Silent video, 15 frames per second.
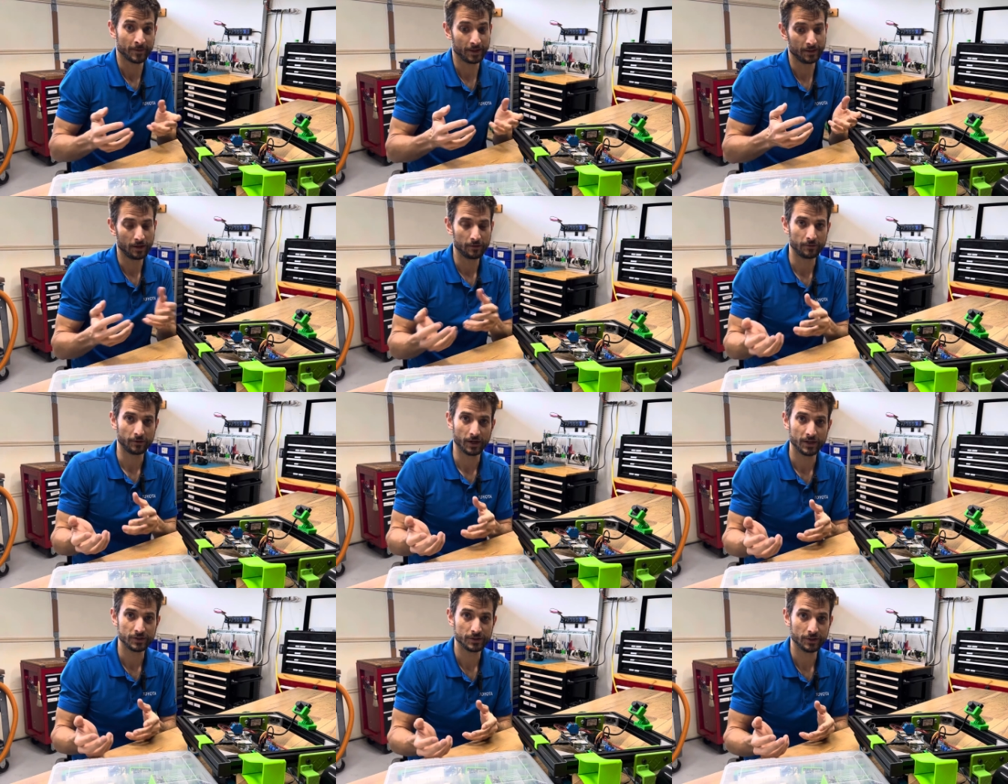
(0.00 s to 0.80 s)
in
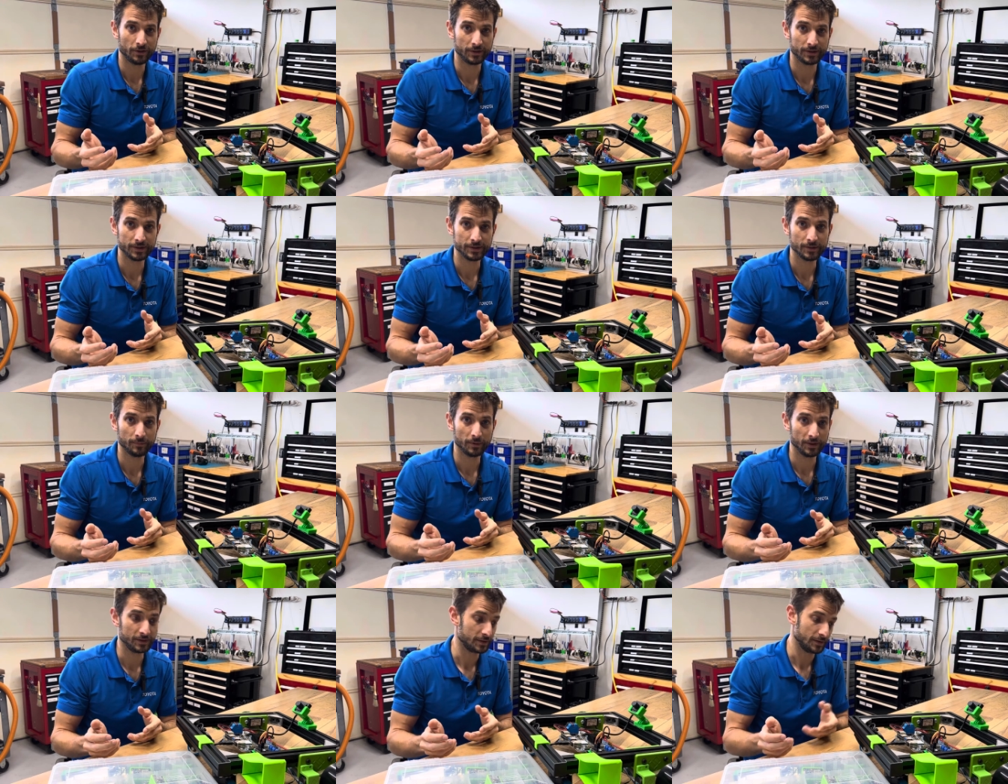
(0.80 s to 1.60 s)
other engineering
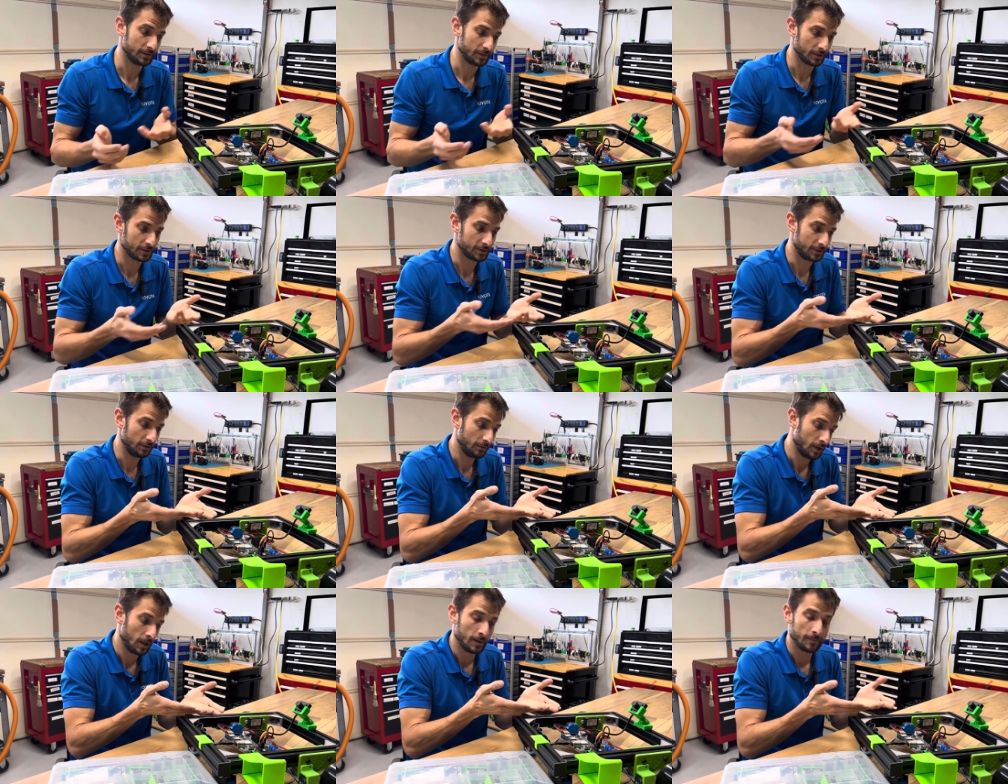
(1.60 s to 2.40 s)
disciplines, and they're
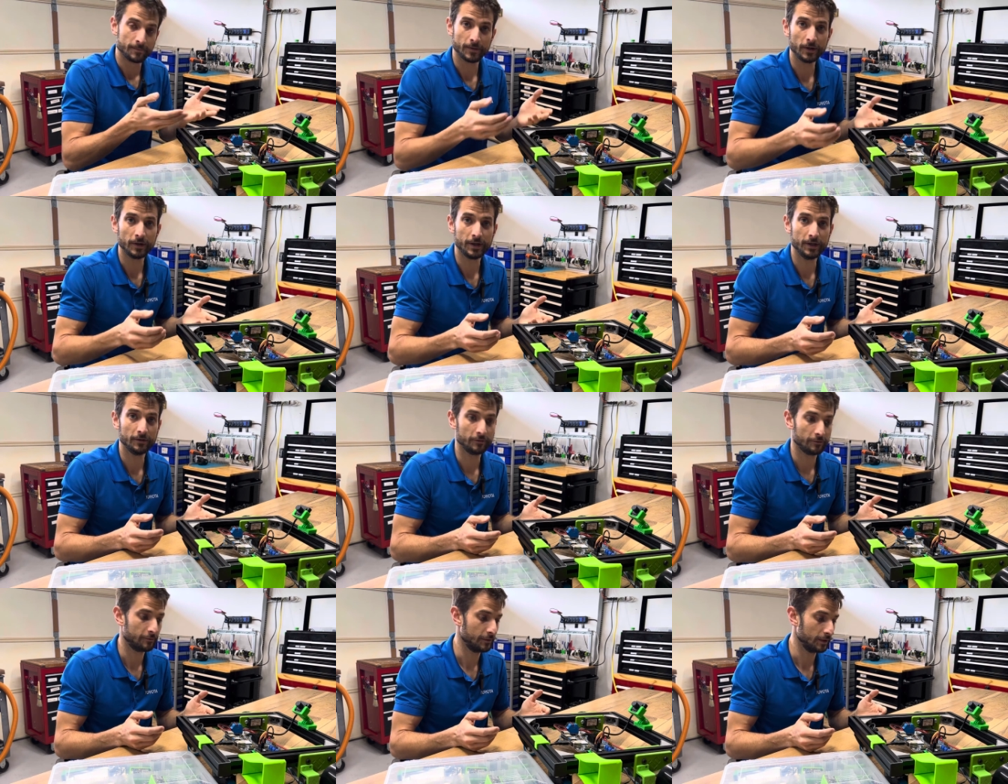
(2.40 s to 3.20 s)
still they're
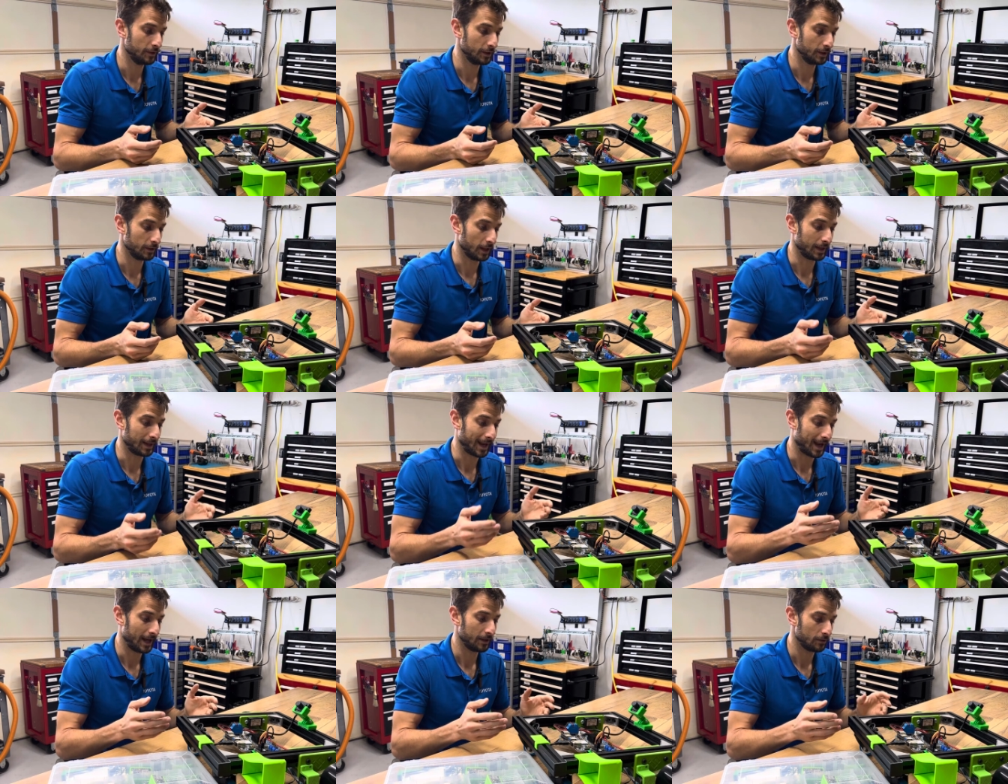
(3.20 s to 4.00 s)
here feeling
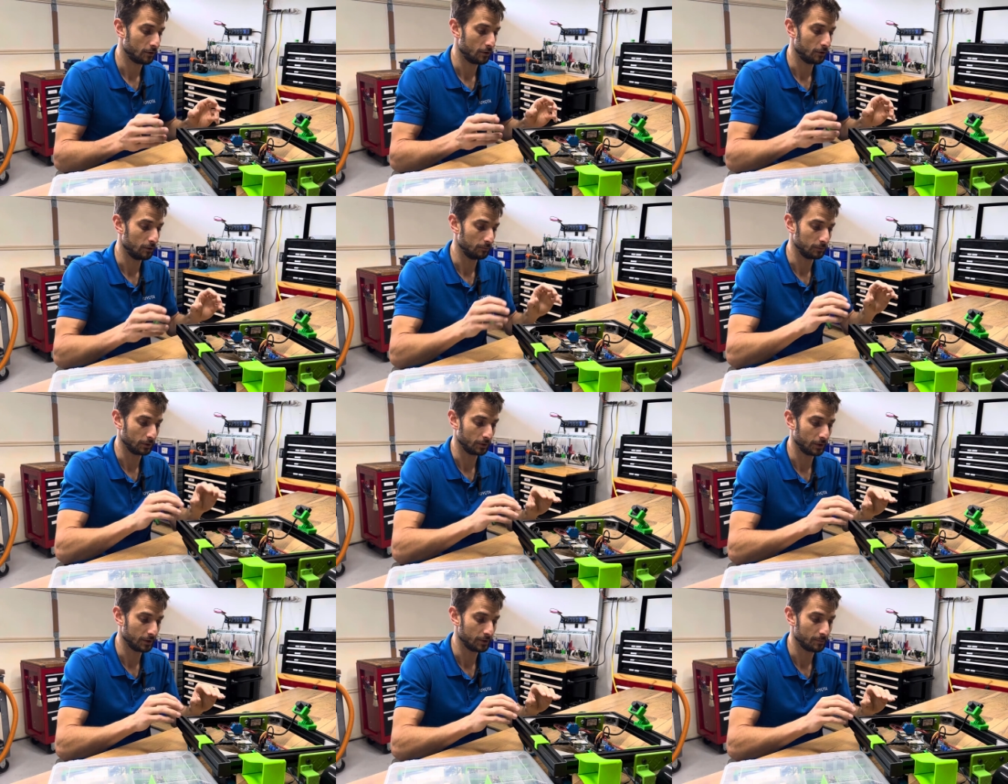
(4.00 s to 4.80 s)
like at home
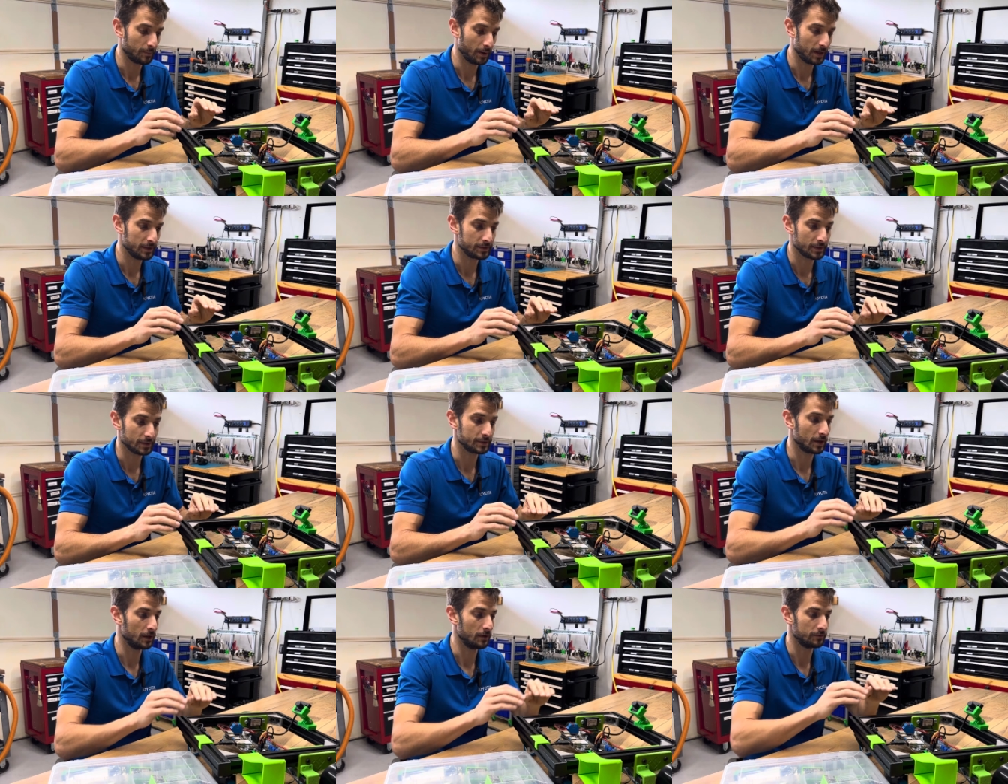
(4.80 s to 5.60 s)
learning the
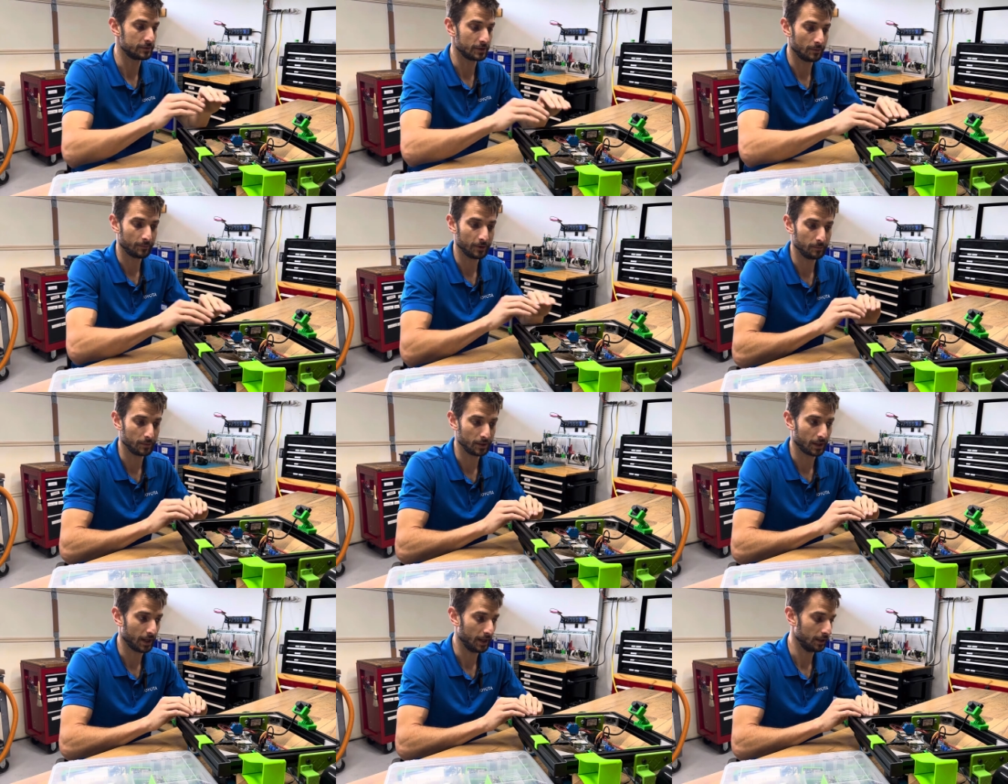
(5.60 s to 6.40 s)
basics of something
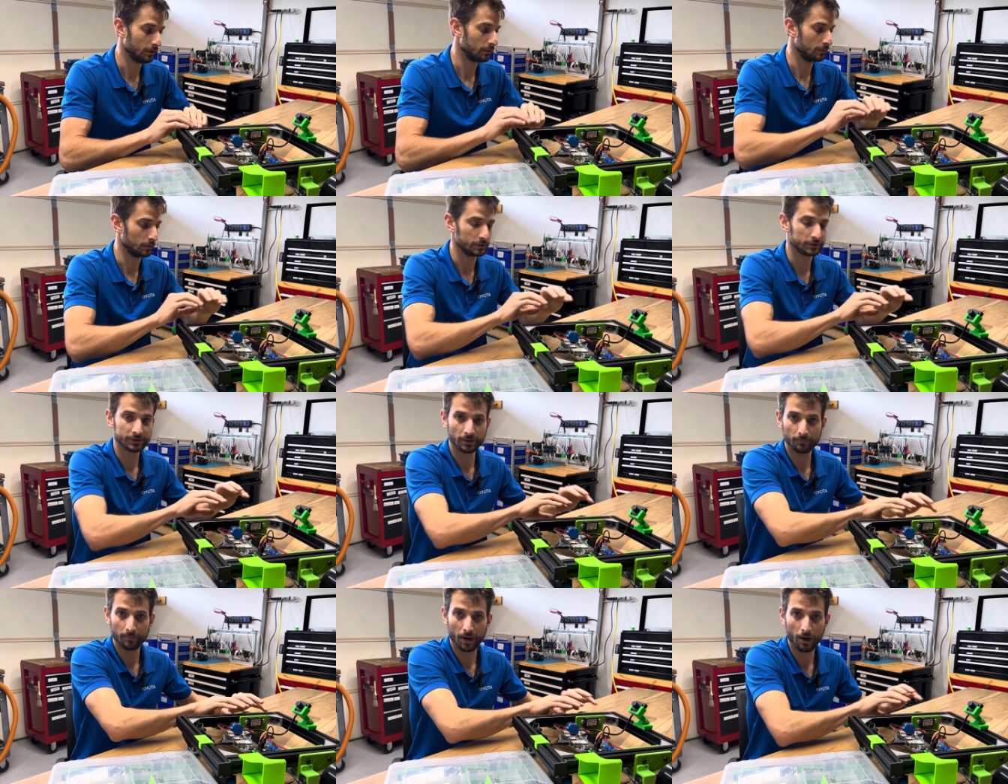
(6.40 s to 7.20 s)
mechanical or
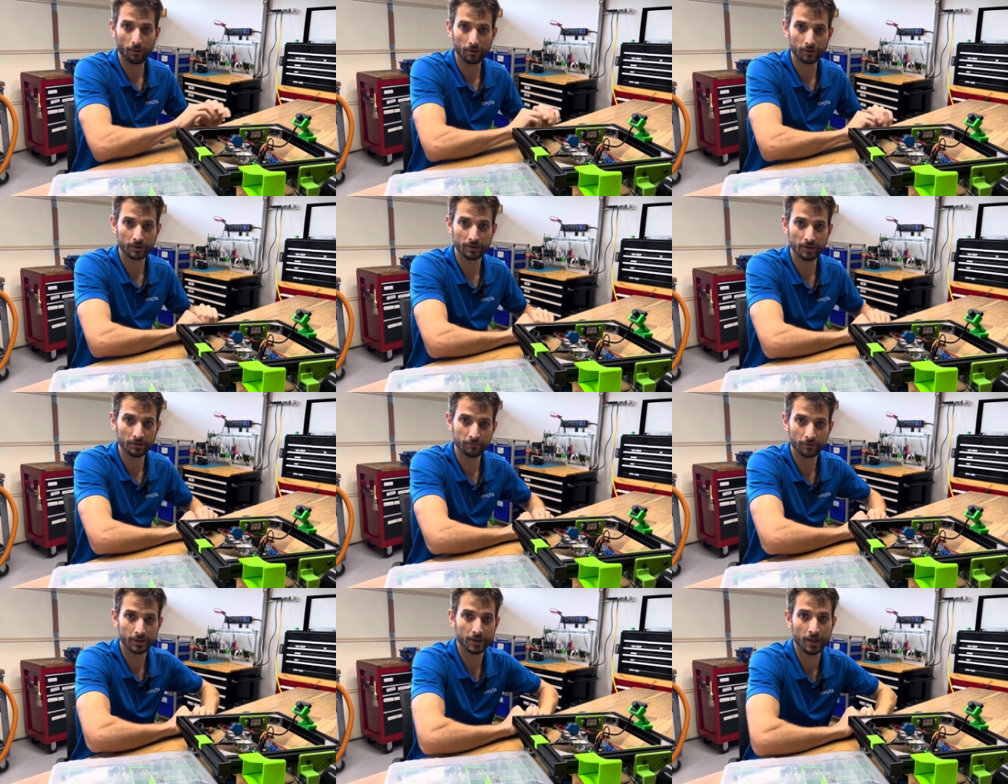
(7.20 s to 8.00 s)
some power
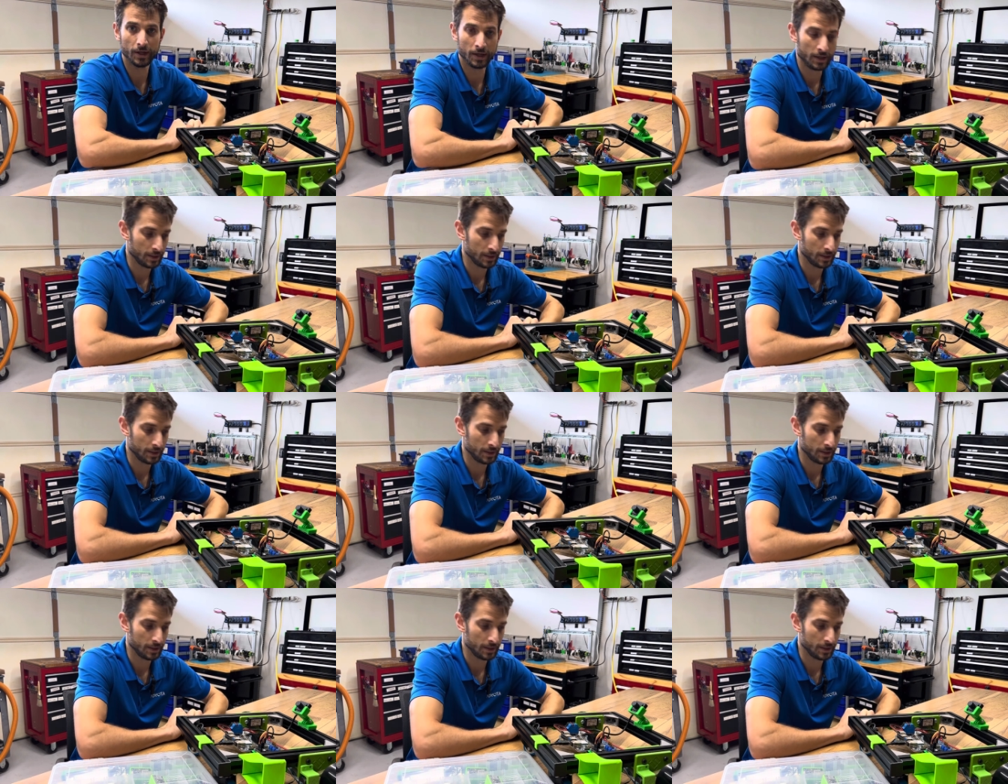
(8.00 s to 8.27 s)
delivery